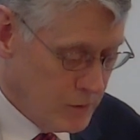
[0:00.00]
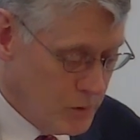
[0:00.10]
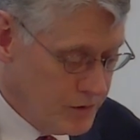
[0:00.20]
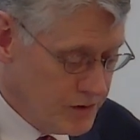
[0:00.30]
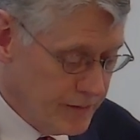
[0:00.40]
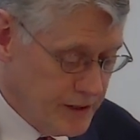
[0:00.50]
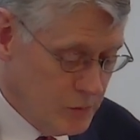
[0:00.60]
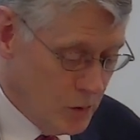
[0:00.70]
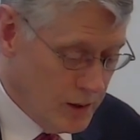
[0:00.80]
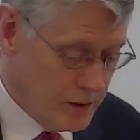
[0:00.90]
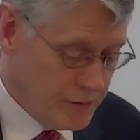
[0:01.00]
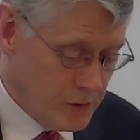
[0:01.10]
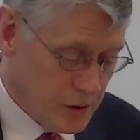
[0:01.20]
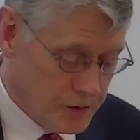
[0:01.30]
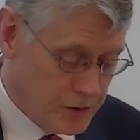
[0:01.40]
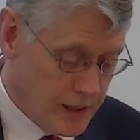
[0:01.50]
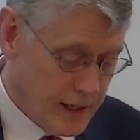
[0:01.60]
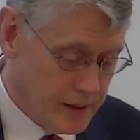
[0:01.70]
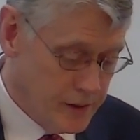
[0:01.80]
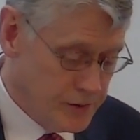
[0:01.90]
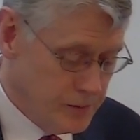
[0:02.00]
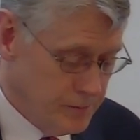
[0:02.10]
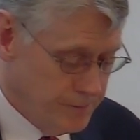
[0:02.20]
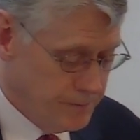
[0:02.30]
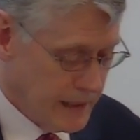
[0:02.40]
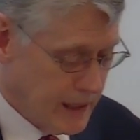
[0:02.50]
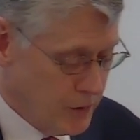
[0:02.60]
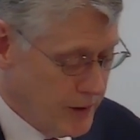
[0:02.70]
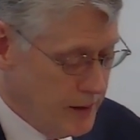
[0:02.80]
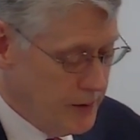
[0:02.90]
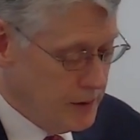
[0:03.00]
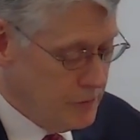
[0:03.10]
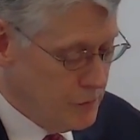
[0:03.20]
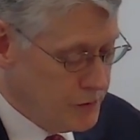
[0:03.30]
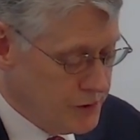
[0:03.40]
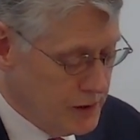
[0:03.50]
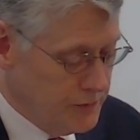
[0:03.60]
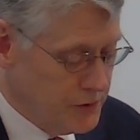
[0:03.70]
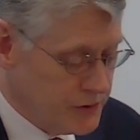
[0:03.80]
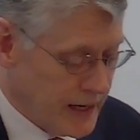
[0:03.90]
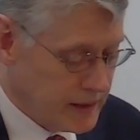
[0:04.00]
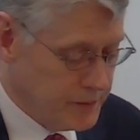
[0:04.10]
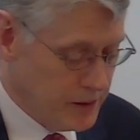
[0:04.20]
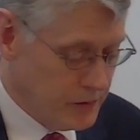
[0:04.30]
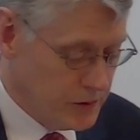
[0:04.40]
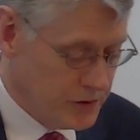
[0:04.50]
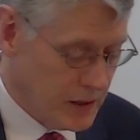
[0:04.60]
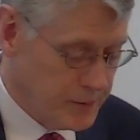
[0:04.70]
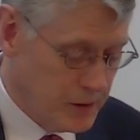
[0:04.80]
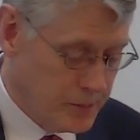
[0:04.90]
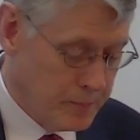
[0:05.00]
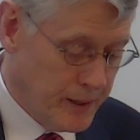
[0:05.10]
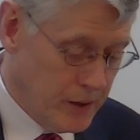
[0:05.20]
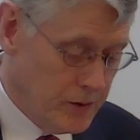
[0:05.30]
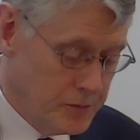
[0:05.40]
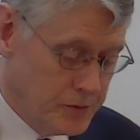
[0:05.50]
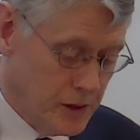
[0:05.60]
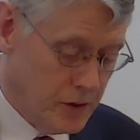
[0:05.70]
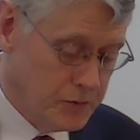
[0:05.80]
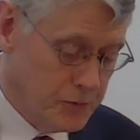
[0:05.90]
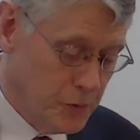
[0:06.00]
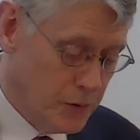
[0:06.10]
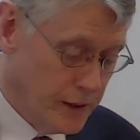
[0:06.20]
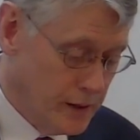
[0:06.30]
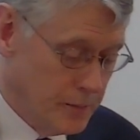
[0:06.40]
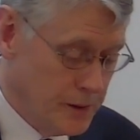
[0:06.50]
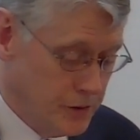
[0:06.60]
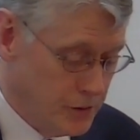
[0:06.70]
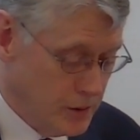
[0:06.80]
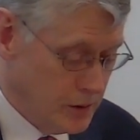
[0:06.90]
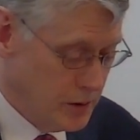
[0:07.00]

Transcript: 171 of the larger catechism. How are they that receive the sacrament of the Lord's Supper to prepare themselves before they come unto it?